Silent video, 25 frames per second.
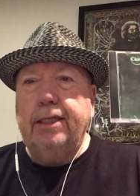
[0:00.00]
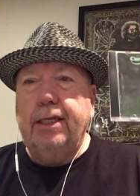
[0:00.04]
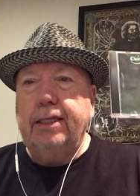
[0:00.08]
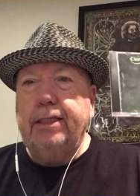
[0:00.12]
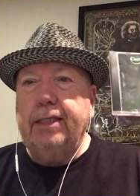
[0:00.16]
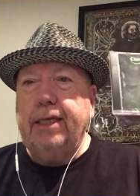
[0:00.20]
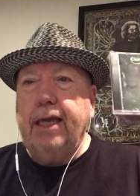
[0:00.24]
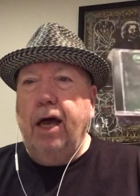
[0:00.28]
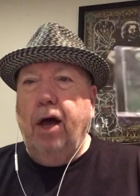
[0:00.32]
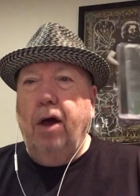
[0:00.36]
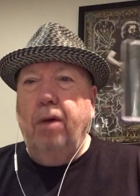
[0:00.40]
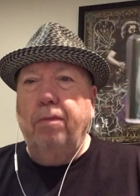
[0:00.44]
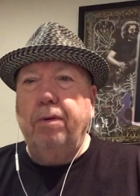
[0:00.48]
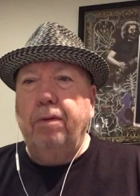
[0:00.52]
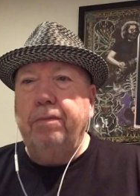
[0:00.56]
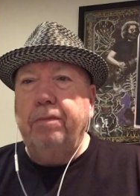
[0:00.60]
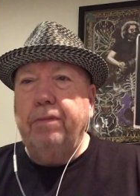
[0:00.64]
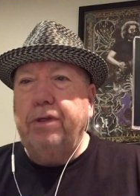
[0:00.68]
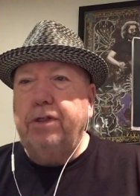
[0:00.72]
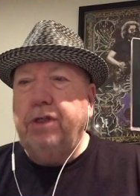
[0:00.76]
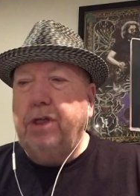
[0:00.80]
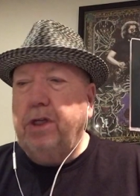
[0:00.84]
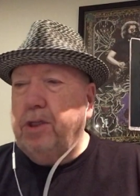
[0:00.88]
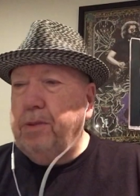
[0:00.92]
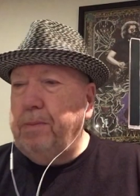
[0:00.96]
This album
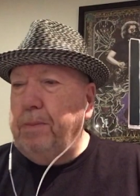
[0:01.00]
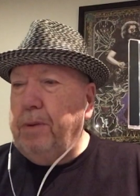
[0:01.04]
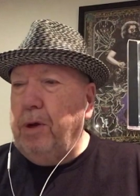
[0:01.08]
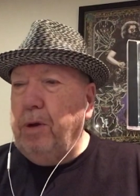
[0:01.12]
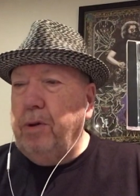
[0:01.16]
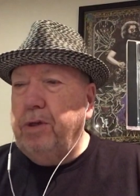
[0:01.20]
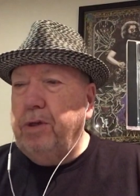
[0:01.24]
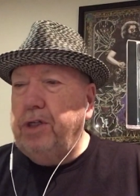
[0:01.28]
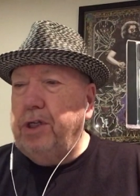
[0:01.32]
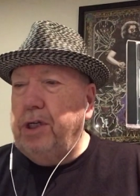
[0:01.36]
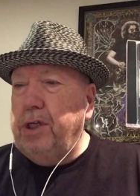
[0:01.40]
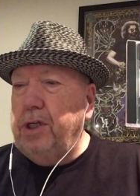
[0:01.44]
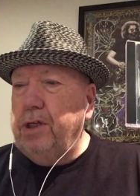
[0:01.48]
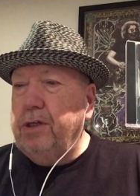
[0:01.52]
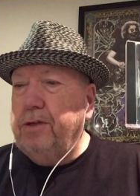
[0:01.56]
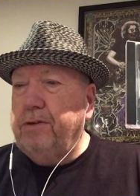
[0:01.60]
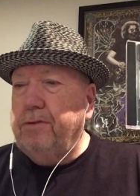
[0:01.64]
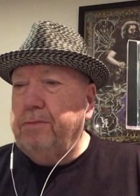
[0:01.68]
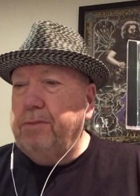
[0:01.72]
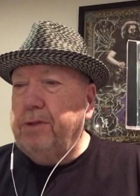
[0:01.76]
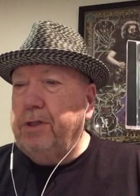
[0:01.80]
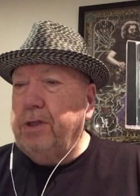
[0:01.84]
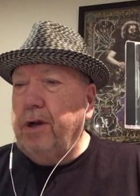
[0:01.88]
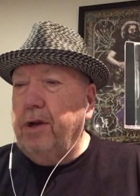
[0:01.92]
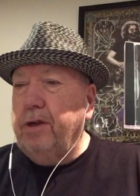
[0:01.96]
is just pure genius
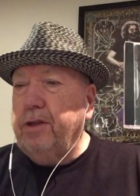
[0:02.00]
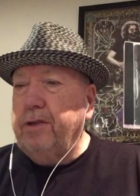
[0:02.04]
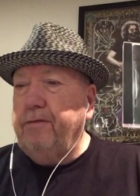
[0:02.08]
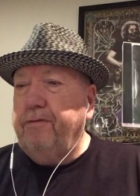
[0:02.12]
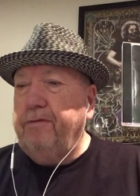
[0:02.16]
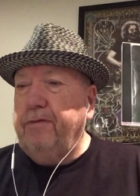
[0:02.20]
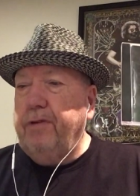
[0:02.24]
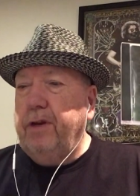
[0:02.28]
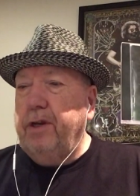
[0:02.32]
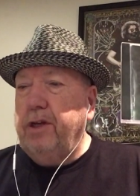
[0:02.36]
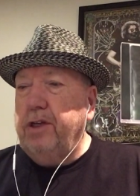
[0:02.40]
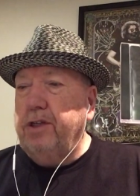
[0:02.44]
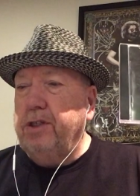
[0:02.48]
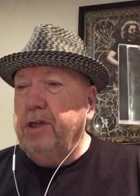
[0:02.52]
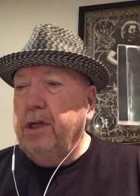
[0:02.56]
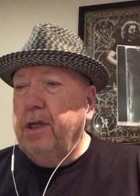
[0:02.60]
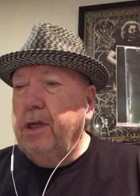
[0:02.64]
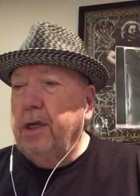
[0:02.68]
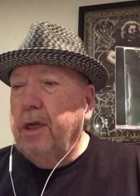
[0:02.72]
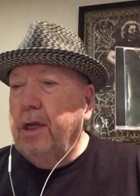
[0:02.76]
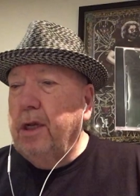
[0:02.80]
from start to finish.